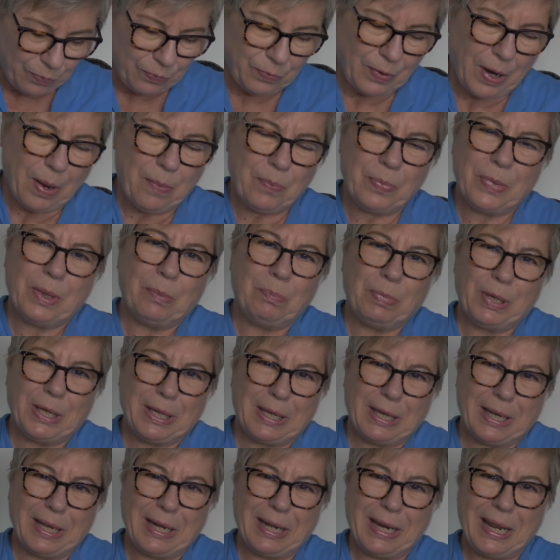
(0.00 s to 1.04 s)
from the
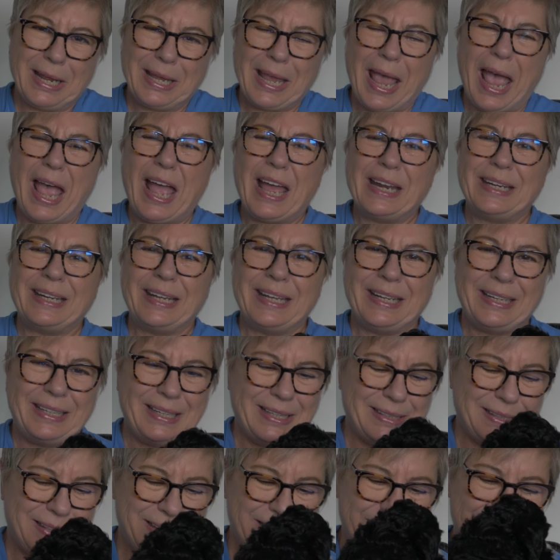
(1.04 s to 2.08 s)
beginning, and it
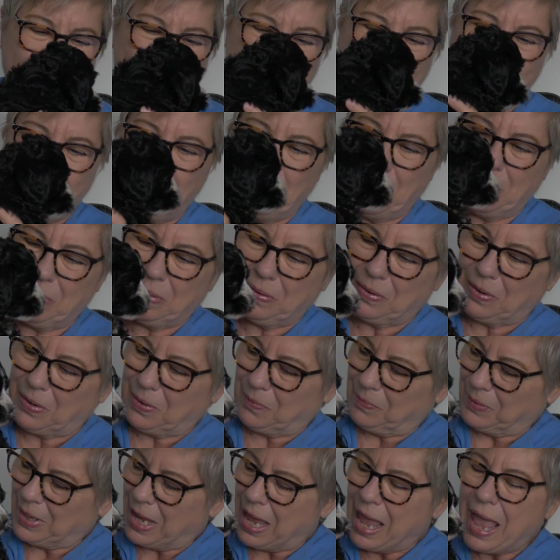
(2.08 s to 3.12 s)
has stuck with
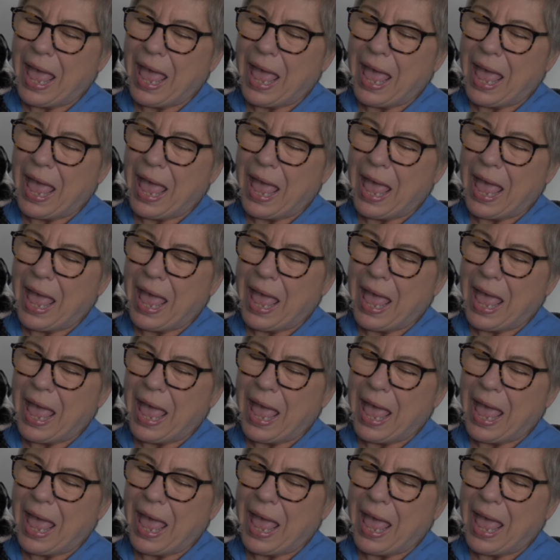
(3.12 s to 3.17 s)
her.